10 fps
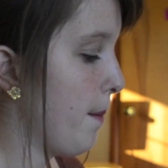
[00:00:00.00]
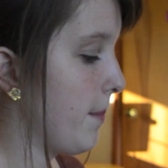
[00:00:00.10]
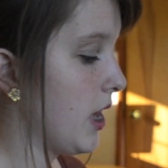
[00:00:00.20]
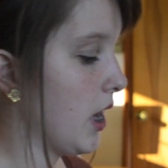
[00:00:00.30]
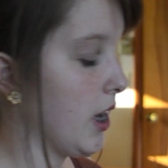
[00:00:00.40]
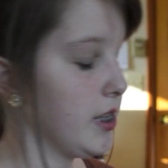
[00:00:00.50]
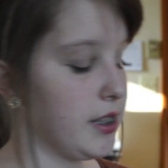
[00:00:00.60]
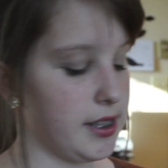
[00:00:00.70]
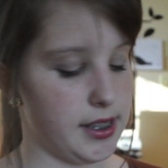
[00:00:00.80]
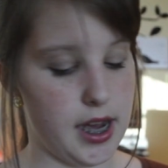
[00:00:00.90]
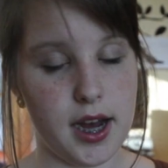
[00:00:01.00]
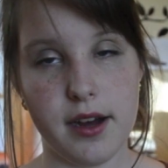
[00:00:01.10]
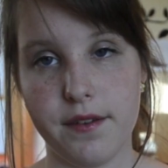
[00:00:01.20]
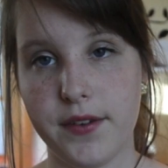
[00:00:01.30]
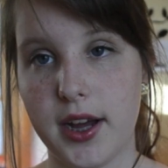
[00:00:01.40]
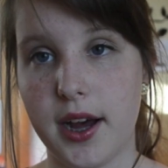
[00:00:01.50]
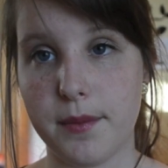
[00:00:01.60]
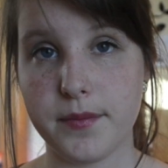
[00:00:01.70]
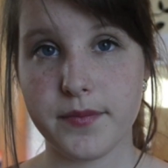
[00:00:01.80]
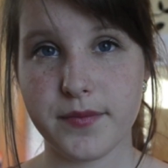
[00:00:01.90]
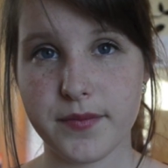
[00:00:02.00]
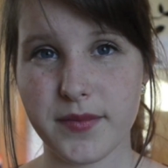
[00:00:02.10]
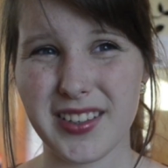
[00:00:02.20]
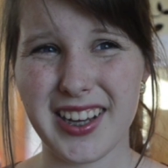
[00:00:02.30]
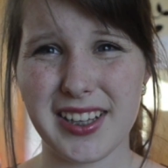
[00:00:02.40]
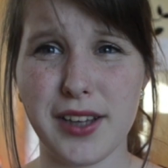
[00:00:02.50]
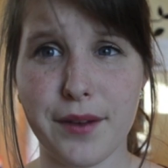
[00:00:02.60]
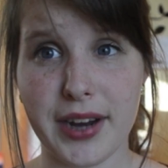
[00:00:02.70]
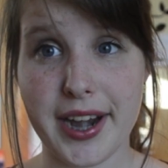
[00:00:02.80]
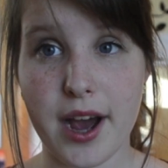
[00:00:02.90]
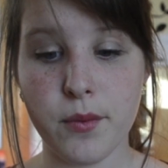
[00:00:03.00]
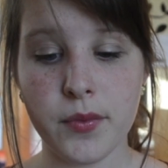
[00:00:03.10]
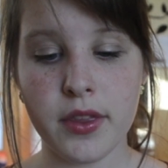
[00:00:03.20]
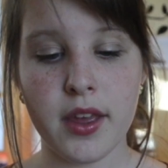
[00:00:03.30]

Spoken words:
because I ran out.